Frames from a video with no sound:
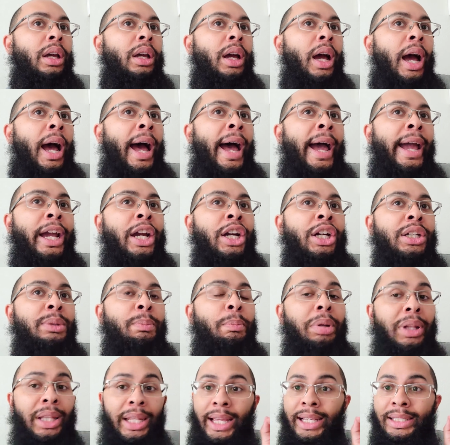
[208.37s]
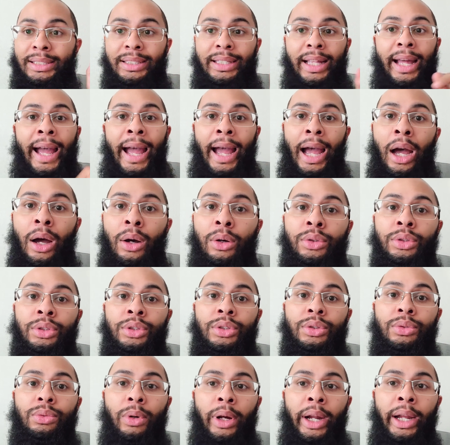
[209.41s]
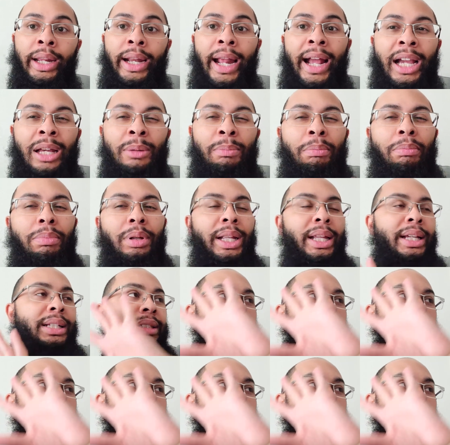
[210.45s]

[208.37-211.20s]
I could bless the house, right? I could bless